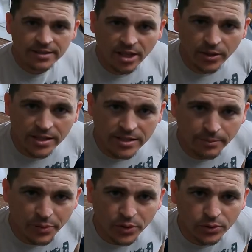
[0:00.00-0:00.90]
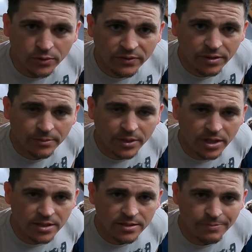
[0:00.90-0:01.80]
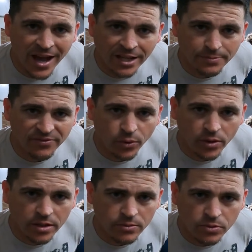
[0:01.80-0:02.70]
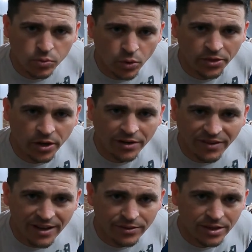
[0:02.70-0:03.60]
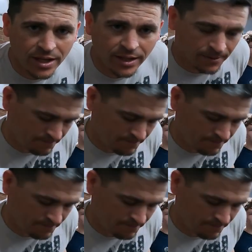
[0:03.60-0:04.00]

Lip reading: So he's improved because his max before this was 135, I think.